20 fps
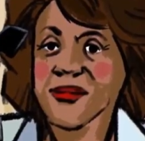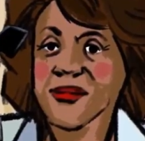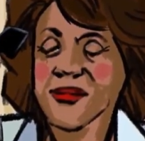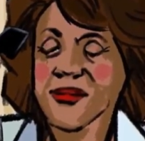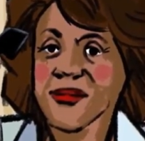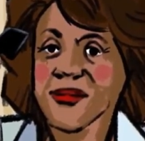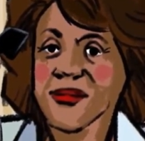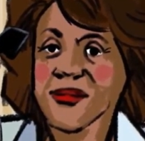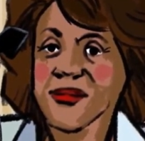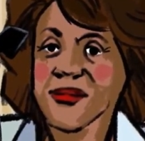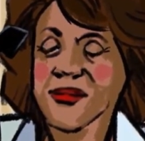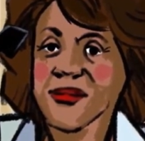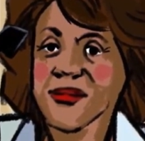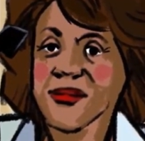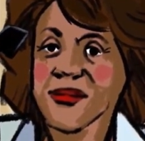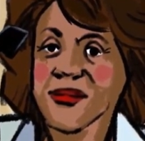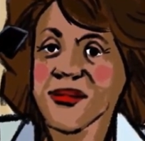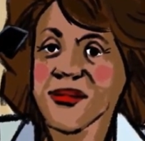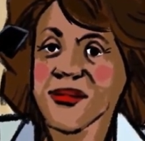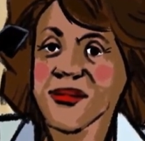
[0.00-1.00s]
you.
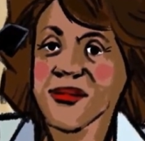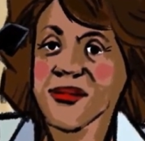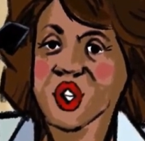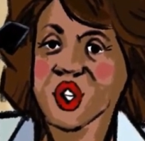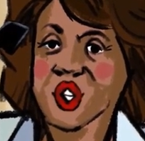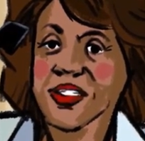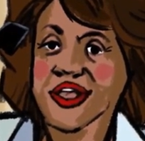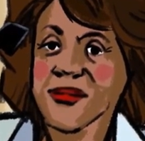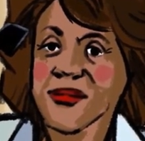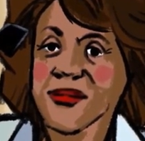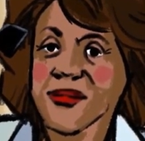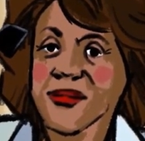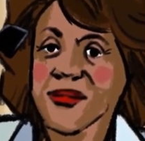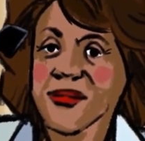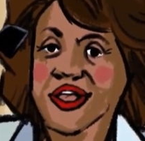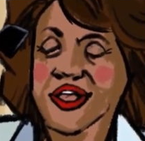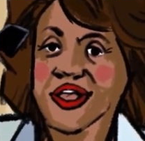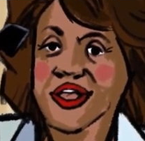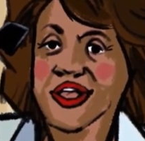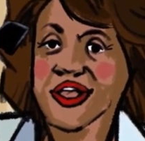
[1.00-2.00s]
Thank you
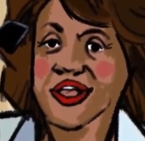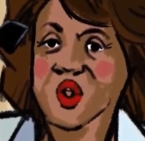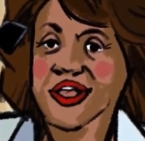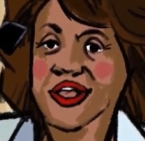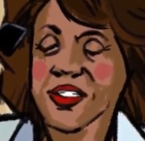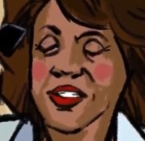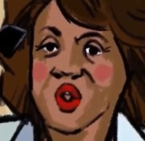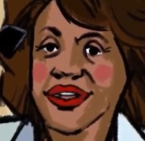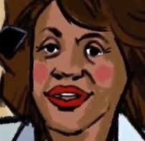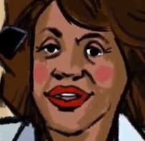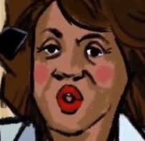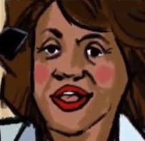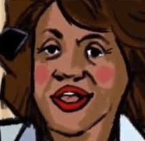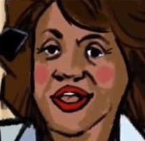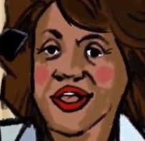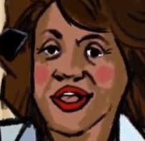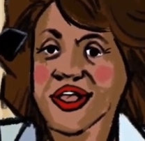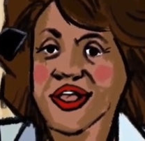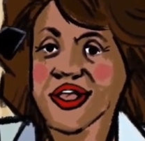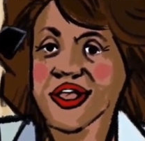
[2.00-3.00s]
so very much.
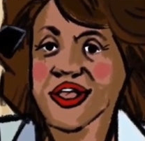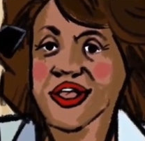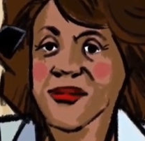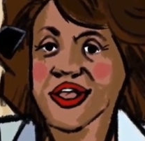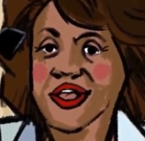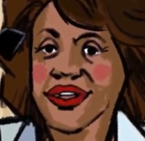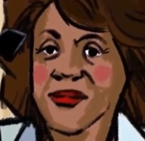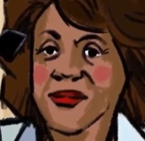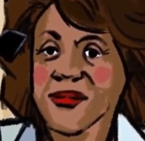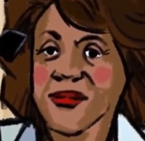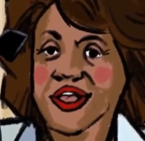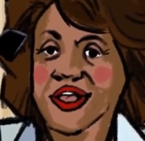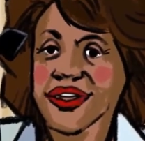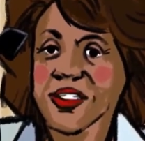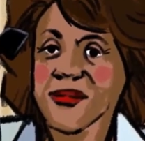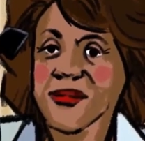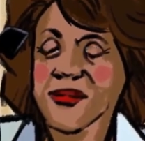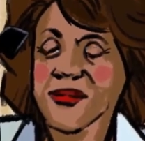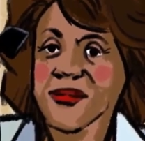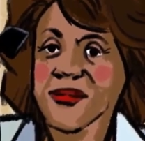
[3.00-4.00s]
Thank you, thank you,